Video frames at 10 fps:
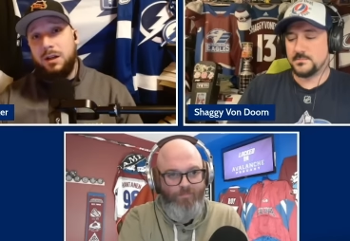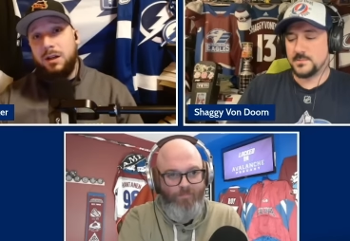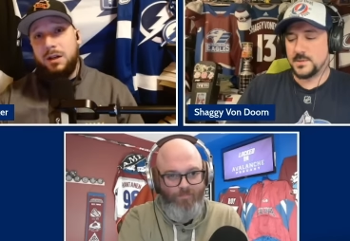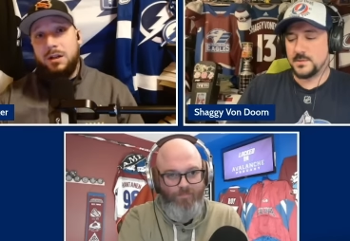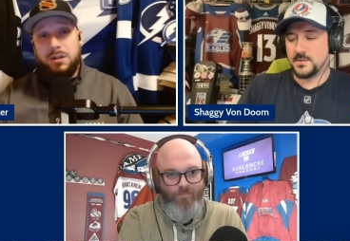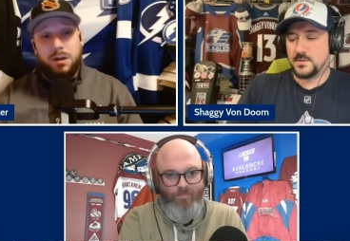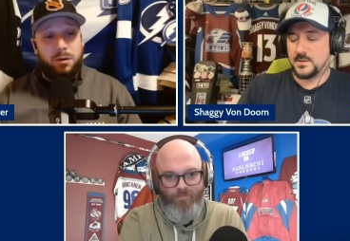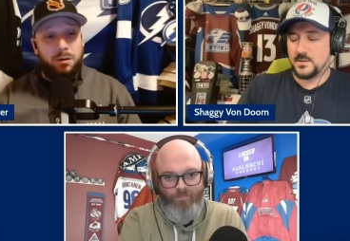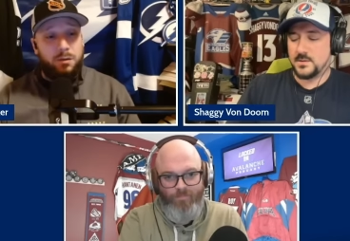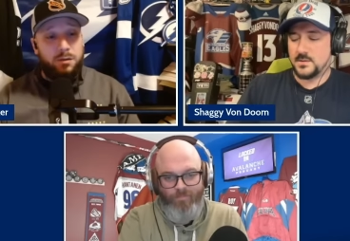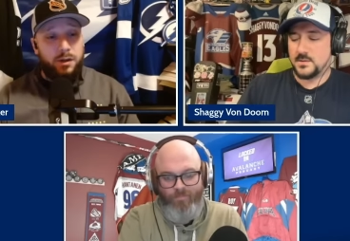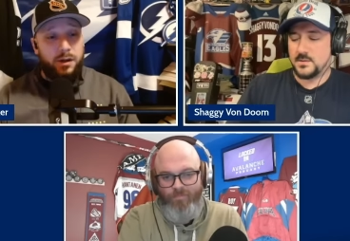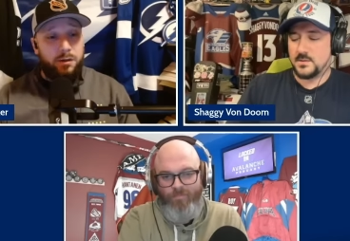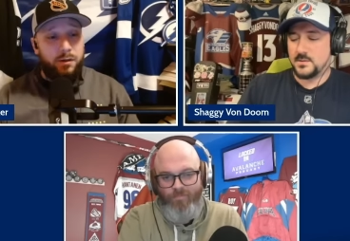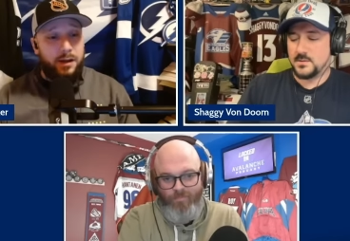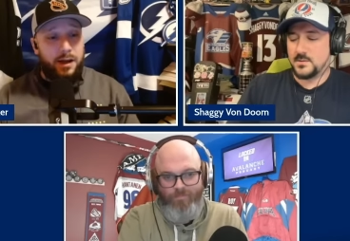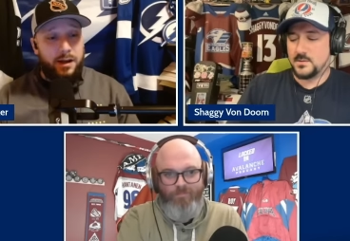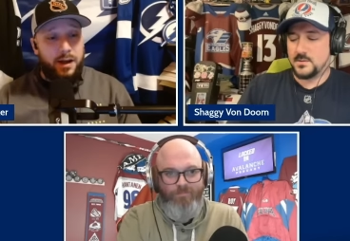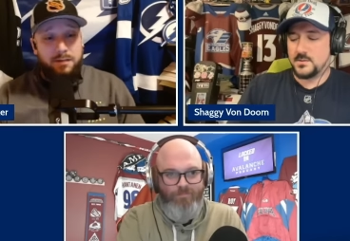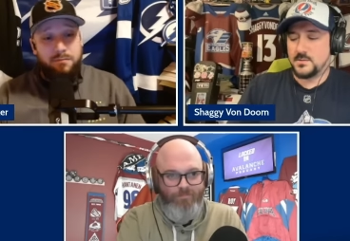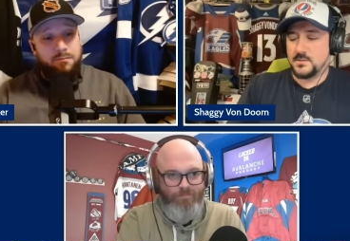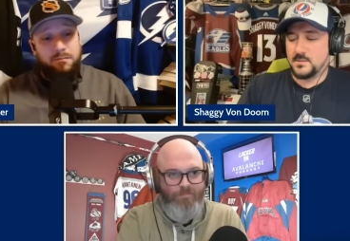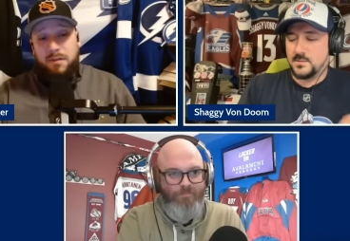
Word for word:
Speaker 1: Mm-hmm. So you know, and and and